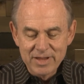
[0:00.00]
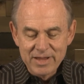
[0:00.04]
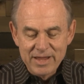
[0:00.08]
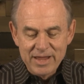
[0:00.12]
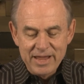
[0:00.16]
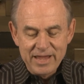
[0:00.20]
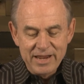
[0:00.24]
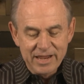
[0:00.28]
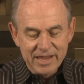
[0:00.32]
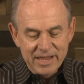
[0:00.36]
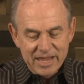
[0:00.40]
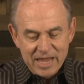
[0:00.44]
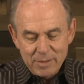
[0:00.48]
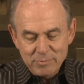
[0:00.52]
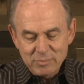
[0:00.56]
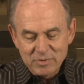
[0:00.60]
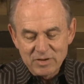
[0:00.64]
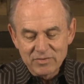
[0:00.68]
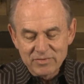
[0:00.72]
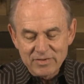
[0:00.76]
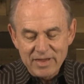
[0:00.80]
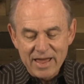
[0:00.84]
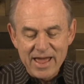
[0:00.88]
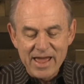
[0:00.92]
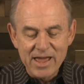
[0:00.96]
and he kept
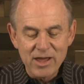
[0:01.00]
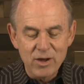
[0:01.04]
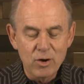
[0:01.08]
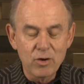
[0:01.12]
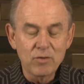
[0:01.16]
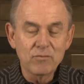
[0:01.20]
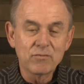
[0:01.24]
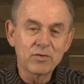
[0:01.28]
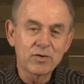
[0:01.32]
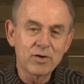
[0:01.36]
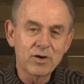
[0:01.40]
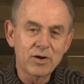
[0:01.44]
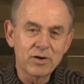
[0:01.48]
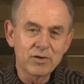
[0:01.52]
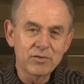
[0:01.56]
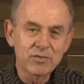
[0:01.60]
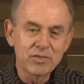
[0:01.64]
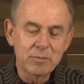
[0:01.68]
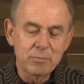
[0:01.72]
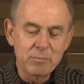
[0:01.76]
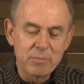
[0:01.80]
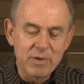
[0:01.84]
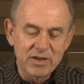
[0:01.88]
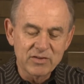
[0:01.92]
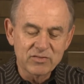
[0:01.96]
his eye over her the
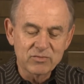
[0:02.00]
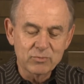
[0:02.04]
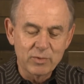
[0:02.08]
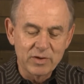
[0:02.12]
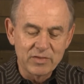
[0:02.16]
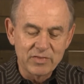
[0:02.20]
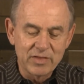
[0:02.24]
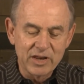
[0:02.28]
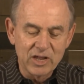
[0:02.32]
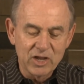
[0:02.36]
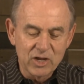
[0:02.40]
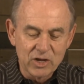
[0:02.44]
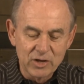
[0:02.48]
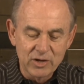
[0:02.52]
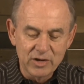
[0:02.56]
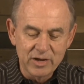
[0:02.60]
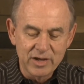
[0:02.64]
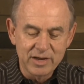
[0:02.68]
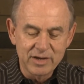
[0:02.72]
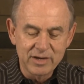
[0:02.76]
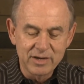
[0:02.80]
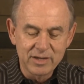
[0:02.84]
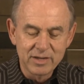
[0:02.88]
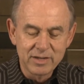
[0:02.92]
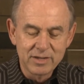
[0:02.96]
best way that he could.
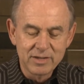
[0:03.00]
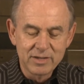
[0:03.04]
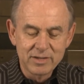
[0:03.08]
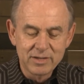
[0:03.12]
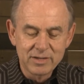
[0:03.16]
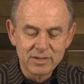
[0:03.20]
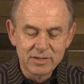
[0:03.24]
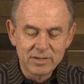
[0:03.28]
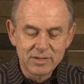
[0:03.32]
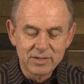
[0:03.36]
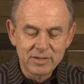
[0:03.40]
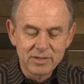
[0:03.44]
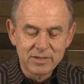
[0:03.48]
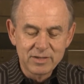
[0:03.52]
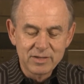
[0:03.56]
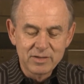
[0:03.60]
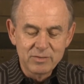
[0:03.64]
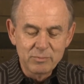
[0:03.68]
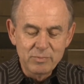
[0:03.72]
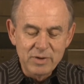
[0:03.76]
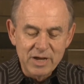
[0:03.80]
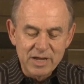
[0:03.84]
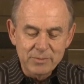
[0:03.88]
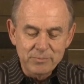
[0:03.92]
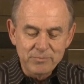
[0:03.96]

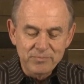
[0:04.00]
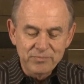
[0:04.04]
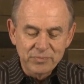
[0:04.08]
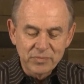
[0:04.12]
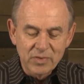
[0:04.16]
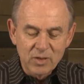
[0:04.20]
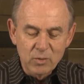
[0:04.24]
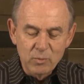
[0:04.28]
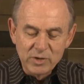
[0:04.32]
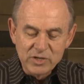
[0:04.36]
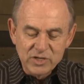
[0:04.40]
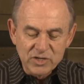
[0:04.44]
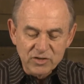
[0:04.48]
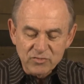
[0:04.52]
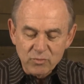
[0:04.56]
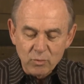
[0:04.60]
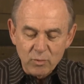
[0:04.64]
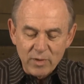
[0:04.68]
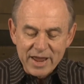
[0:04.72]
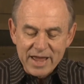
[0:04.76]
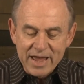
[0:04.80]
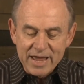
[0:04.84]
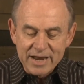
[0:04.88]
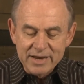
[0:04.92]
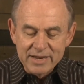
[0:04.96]
But we just
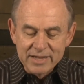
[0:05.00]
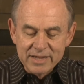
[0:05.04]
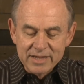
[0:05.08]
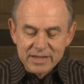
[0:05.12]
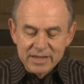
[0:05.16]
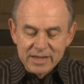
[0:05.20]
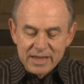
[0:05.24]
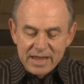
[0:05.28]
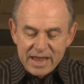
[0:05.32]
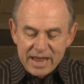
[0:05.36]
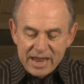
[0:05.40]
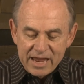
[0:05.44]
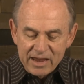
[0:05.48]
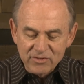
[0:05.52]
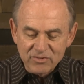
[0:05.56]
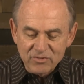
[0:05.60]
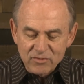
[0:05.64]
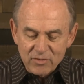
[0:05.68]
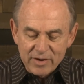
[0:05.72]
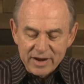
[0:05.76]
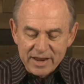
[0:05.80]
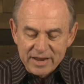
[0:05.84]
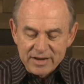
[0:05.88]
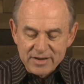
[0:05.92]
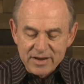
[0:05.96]
read, Esther
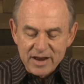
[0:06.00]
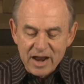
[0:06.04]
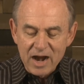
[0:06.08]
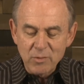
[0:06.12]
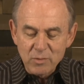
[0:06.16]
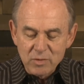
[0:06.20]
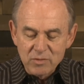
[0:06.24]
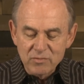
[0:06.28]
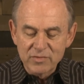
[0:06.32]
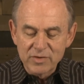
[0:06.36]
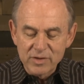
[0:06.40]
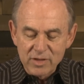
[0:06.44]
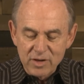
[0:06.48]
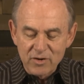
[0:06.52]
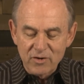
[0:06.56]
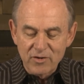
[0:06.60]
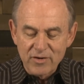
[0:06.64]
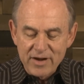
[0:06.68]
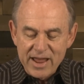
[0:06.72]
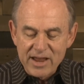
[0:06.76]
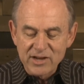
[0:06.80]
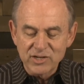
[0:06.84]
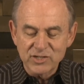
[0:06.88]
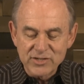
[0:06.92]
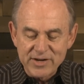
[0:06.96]
had not revealed her
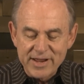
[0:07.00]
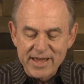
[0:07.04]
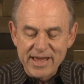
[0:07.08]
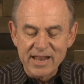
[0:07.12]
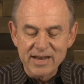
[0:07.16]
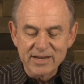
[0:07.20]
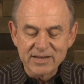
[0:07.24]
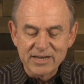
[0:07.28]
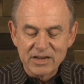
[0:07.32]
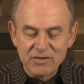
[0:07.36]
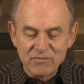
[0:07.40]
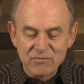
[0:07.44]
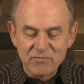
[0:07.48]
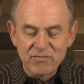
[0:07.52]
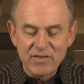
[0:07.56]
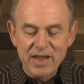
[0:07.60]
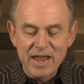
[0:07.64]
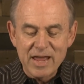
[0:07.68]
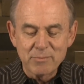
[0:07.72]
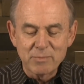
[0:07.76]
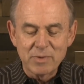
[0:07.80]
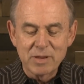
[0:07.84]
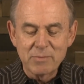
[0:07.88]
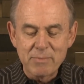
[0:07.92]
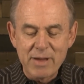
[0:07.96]
nationality and
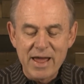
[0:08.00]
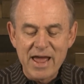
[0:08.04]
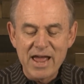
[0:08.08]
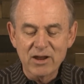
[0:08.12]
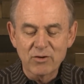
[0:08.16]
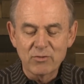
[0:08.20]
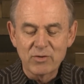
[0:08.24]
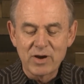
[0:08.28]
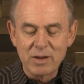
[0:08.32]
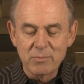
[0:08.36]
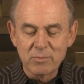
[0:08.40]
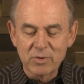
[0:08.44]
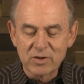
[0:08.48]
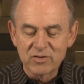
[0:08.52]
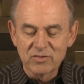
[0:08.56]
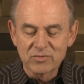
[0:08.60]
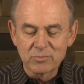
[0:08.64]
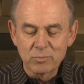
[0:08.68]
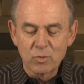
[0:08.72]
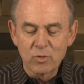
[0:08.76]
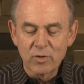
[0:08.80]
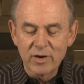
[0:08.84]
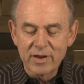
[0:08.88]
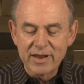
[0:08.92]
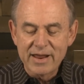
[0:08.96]
family background because
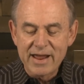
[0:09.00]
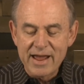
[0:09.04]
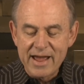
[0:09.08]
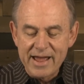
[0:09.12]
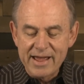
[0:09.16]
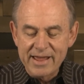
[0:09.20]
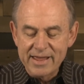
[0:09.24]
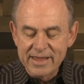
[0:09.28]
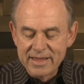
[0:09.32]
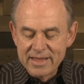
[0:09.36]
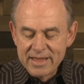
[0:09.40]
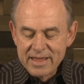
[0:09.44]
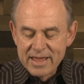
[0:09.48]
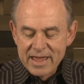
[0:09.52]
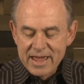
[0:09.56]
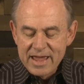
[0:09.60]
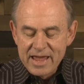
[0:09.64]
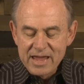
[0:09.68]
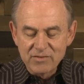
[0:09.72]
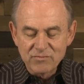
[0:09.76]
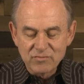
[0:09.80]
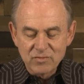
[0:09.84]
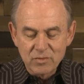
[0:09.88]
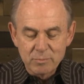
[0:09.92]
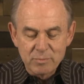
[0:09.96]
Mordecai
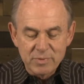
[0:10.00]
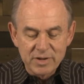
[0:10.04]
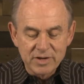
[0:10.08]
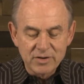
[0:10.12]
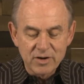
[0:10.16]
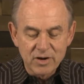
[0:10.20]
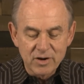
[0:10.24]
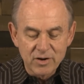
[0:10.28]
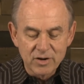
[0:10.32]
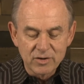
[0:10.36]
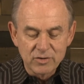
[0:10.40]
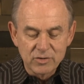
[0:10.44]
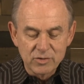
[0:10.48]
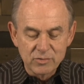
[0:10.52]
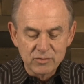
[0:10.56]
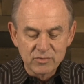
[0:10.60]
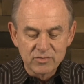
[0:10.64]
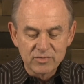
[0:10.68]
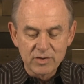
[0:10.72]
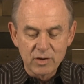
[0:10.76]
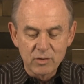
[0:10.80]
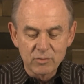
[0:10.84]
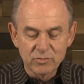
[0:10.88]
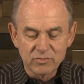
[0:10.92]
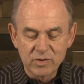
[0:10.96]
had forbidden her to do
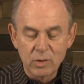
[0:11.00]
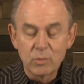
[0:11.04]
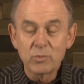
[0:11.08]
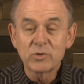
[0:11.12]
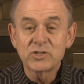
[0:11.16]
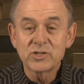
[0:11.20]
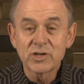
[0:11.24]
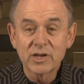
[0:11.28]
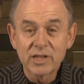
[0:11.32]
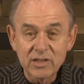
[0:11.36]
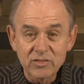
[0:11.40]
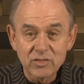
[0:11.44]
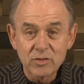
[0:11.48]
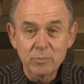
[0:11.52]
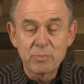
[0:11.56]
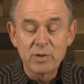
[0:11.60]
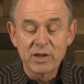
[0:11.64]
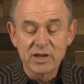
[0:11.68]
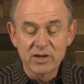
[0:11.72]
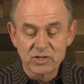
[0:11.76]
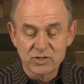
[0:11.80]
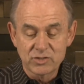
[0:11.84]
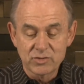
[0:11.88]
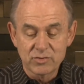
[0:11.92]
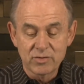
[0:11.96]
so. So I want you to get the
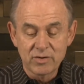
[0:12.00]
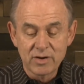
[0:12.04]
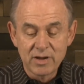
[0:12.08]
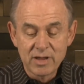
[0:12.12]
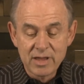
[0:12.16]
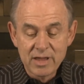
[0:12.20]
picture.